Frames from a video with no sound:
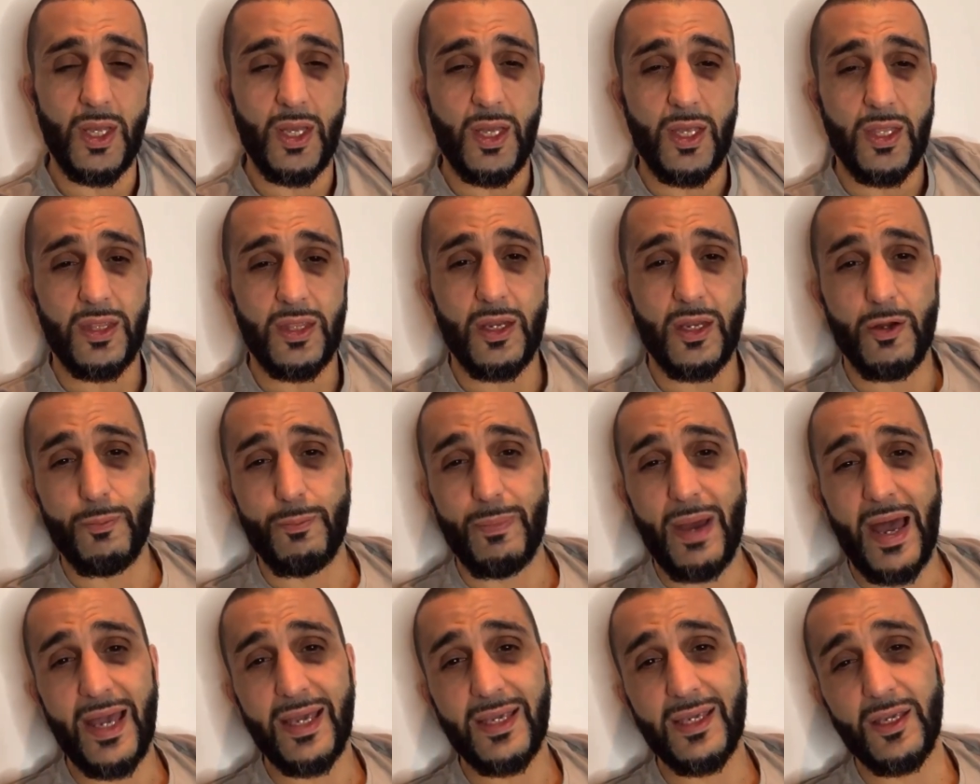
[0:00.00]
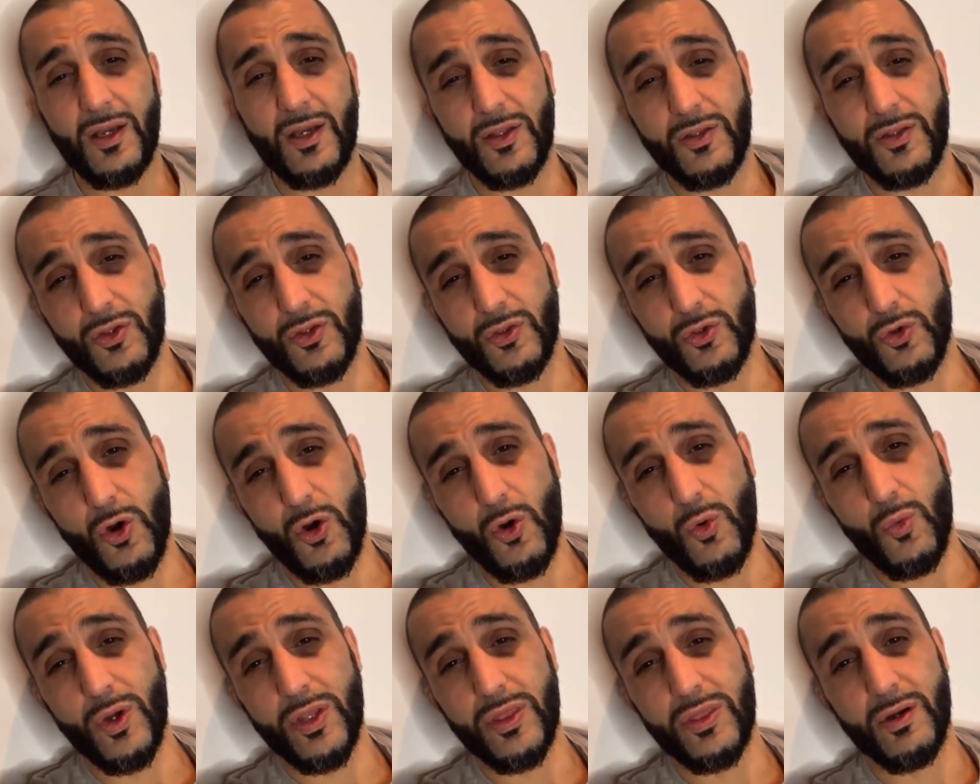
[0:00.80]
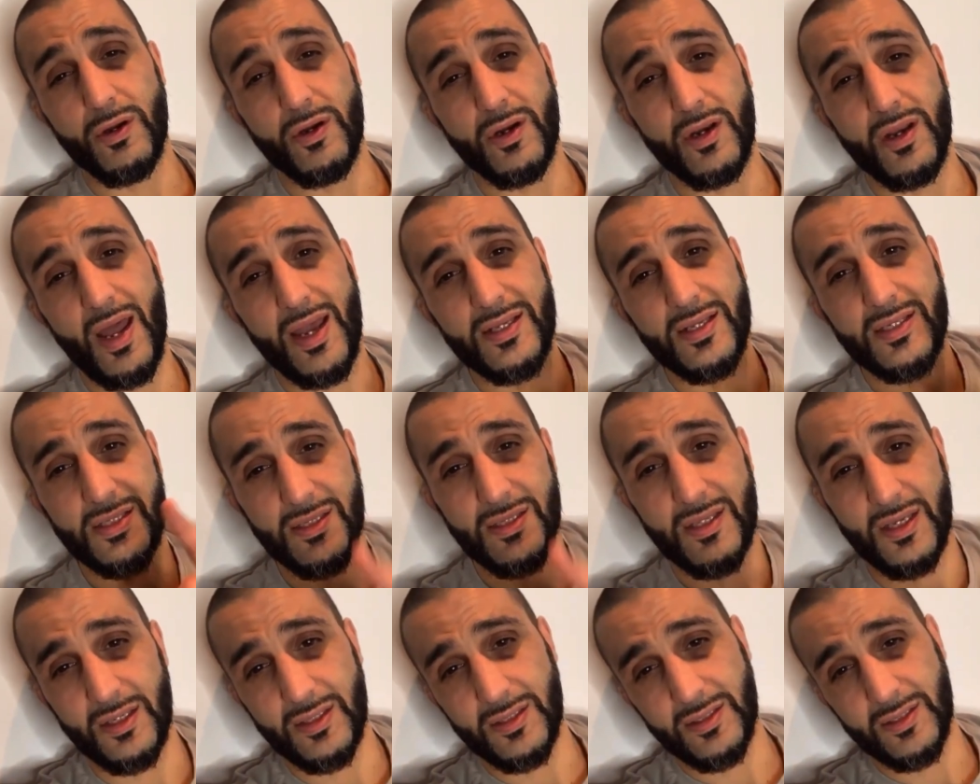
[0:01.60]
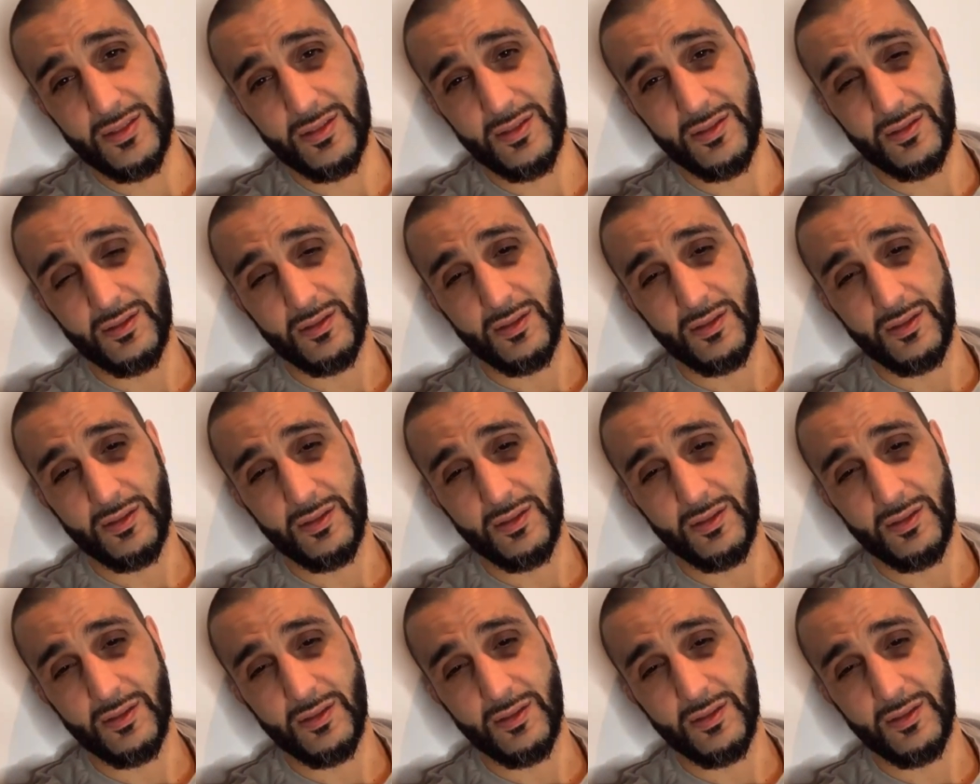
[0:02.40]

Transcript: They're banging on the door with their nightsticks.